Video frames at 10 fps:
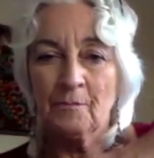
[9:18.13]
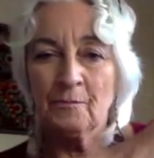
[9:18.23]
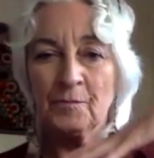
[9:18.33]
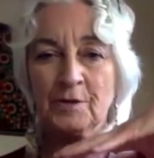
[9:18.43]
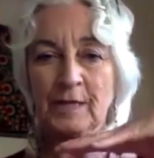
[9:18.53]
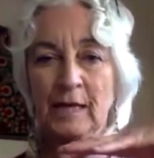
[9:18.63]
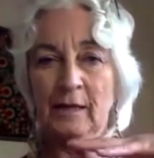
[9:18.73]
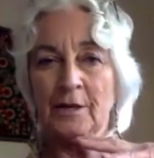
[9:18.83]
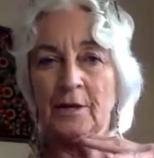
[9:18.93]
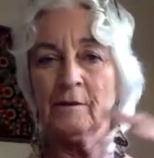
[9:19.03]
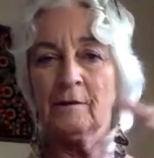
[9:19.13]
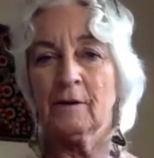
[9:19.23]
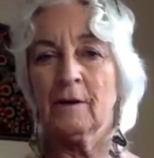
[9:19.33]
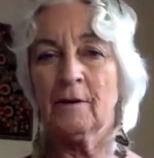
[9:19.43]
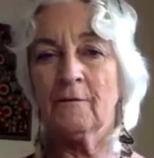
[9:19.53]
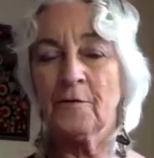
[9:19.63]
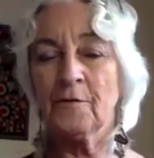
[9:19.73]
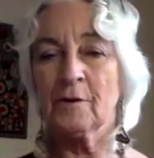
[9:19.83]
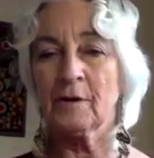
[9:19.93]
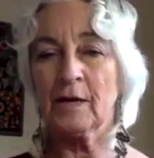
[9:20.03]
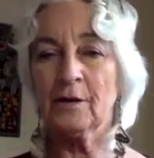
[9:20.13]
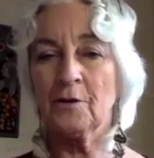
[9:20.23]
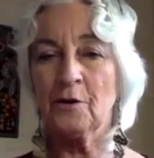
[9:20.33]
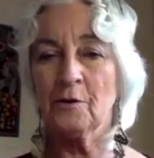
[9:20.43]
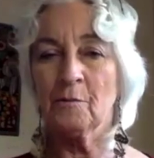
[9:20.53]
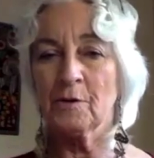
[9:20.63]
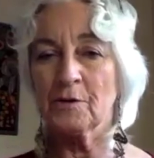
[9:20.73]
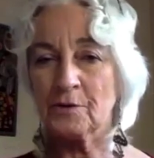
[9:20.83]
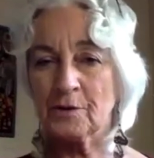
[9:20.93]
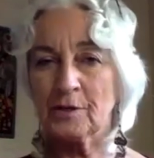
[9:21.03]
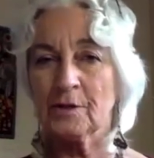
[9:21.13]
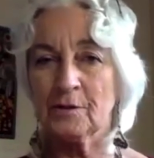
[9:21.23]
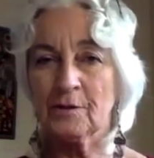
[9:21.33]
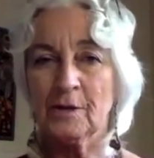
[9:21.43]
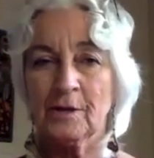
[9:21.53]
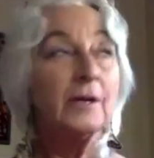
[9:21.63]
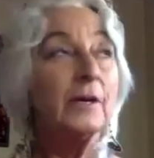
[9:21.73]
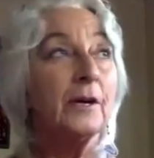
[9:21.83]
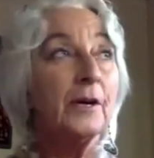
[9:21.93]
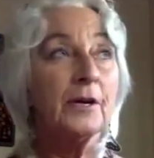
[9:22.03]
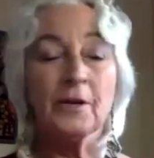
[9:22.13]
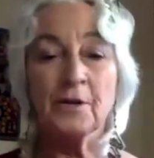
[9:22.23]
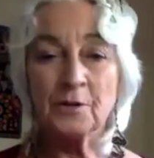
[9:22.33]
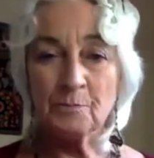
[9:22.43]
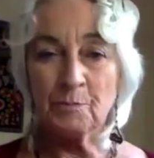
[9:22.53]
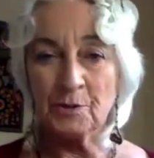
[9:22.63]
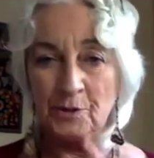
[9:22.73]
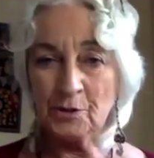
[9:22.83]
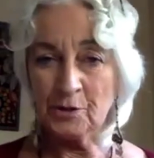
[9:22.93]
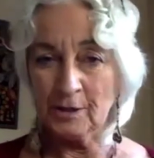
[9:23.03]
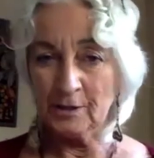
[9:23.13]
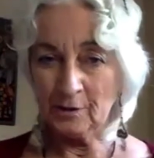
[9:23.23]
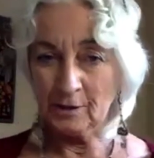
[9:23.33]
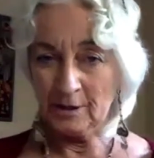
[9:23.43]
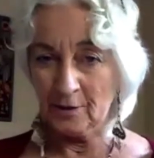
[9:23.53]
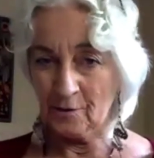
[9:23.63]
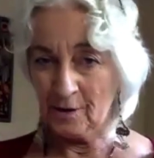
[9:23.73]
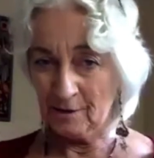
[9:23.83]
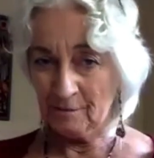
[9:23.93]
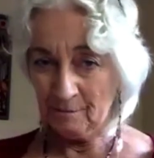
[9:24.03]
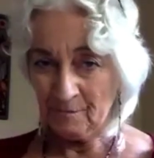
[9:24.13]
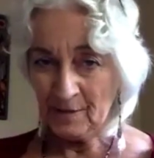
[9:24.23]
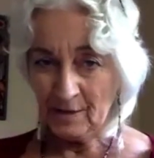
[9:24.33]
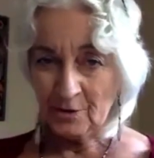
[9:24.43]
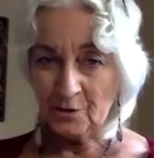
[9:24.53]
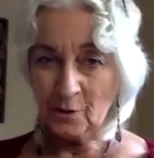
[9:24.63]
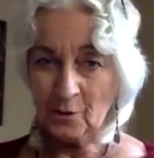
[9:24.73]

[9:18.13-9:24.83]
settling of the head of the humerus in its position in the glenoid. So